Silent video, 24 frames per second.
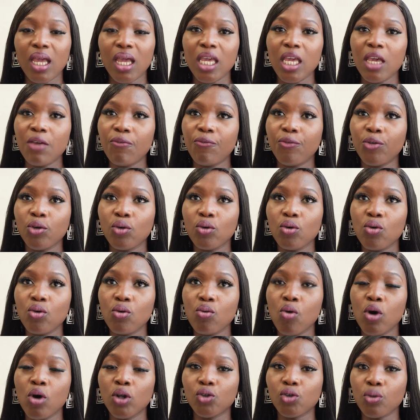If you
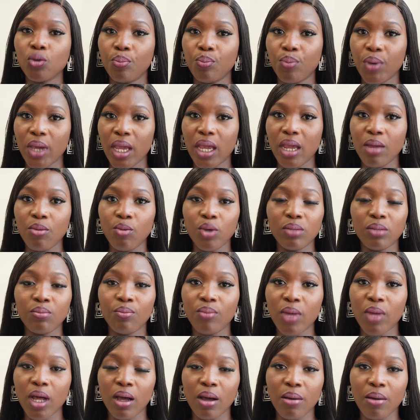want to pay
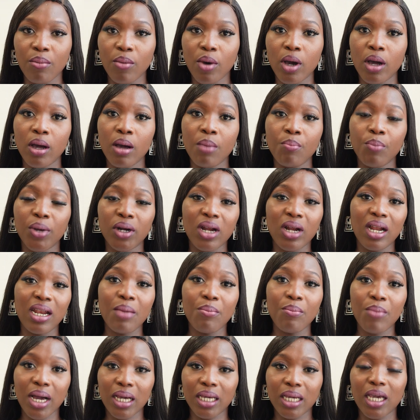with
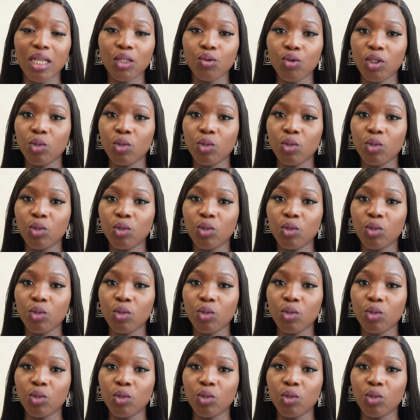parallel market,